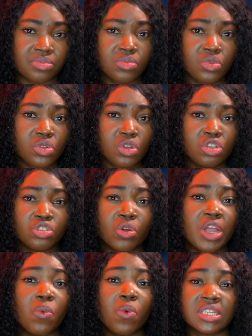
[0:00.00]
So
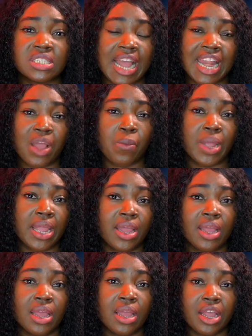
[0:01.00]
it works either
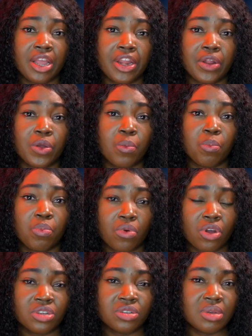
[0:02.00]
way,
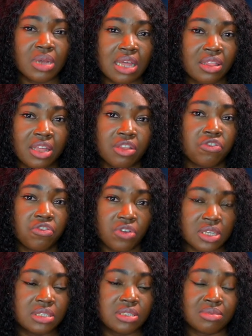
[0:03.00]
but I think the
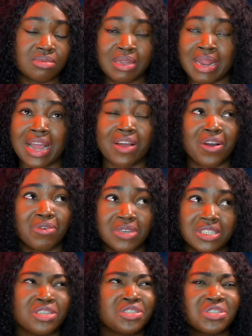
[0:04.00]
first thing I can
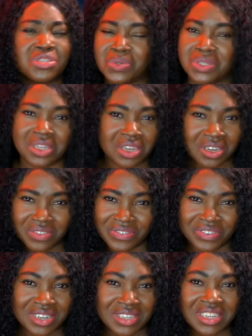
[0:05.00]
always say is just go to God
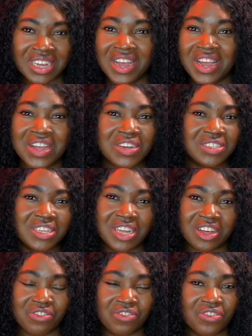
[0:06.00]
first. Go to
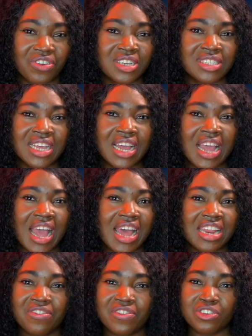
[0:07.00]
God first.
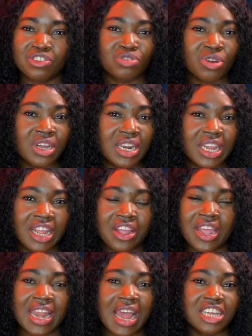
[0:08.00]
And if you're struggling, you
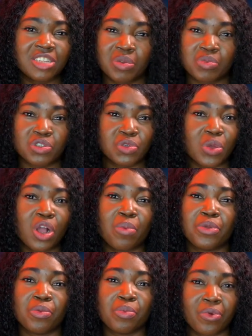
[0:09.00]
can ask people to
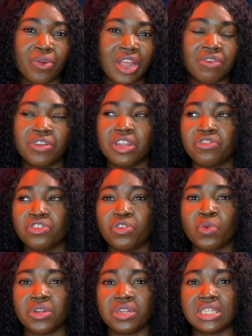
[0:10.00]
help you pray. Even if you
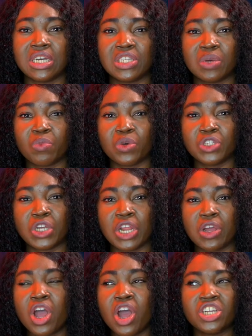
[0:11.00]
don't want to tell them what's going
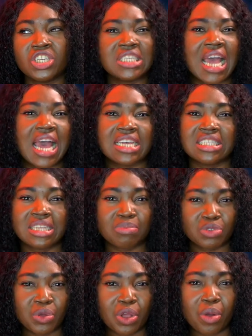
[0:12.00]
on, just ask
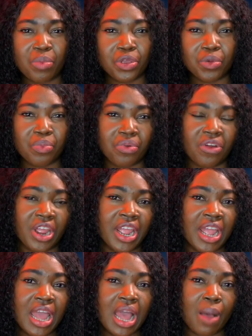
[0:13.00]
them to help you
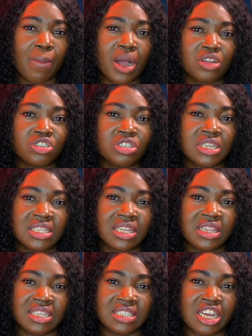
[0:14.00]
pray about
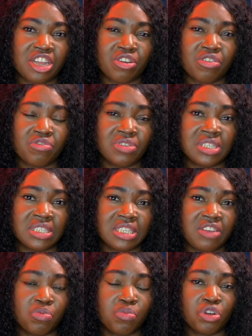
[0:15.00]
certain things that you have
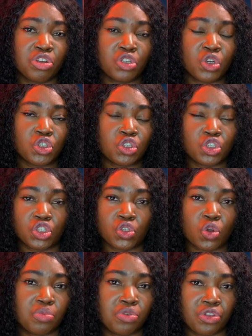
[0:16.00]
received, but you should just
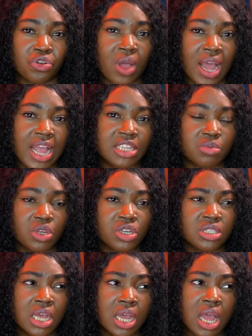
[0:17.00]
open your eyes,
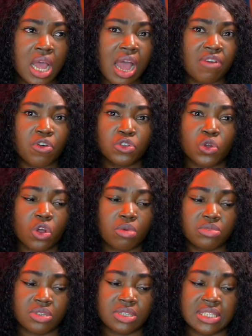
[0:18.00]
because I've also
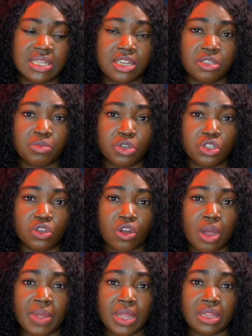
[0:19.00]
come to understand the spirit,
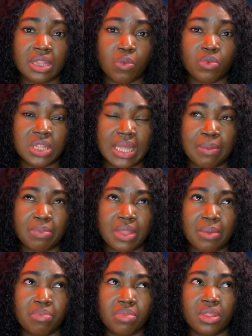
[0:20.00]
or I mean
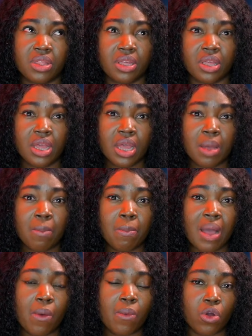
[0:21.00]
the
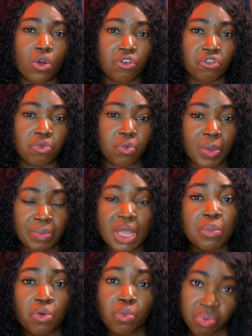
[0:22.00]
power of when
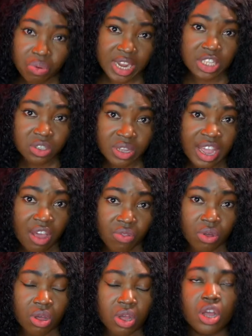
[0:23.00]
people pray
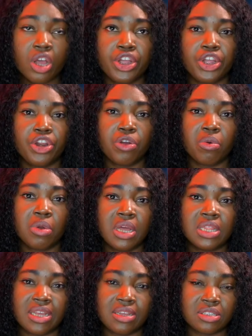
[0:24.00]
together.
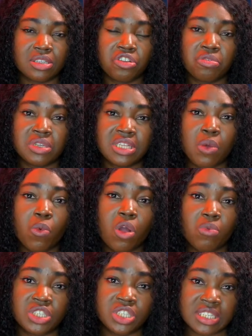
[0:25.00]
There's, we say
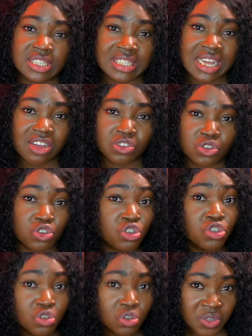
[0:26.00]
one we chase 1,000,
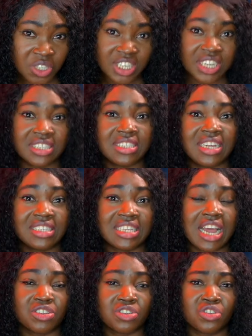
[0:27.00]
two we chase
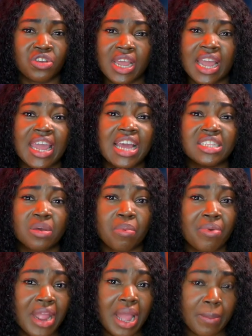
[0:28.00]
10,000. So you can get a
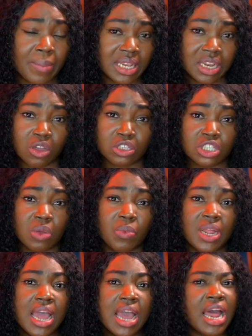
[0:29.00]
prayer partner or
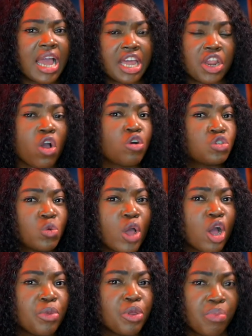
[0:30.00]
someone that can also
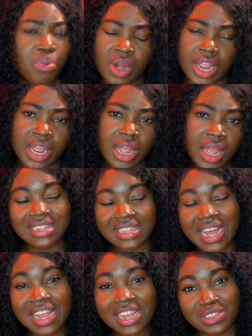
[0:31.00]
help you pray.
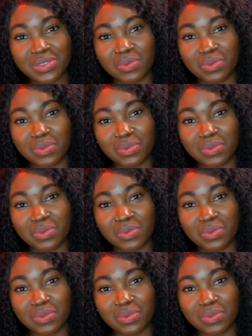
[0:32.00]
That is